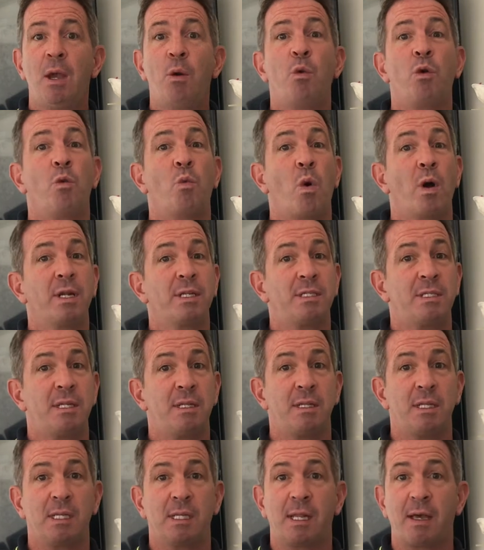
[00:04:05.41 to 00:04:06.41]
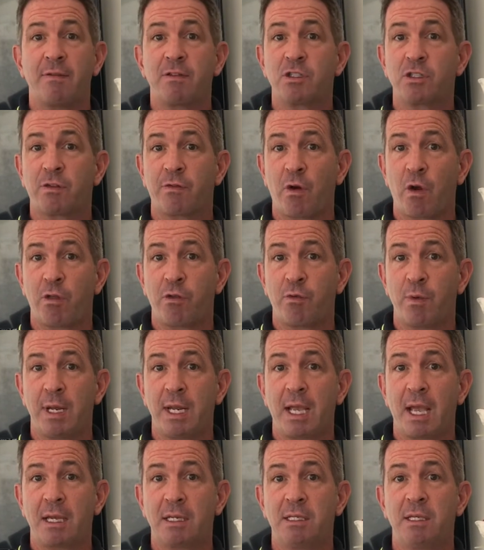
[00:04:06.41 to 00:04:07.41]
we want to see the levels of
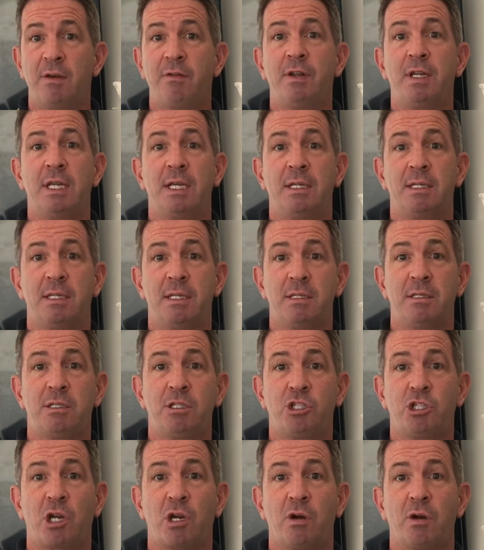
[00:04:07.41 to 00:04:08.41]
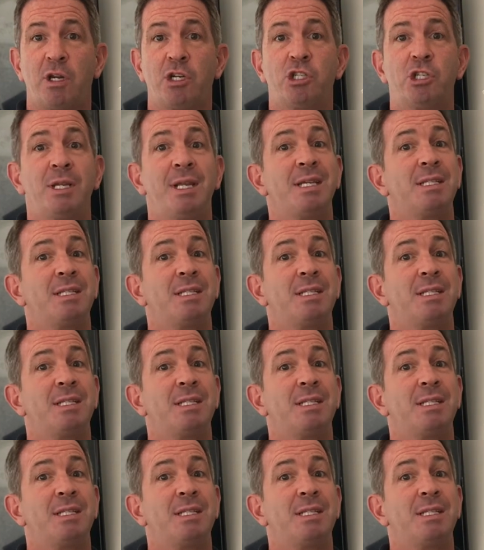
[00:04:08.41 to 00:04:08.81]
arthritic activity and disc degeneration.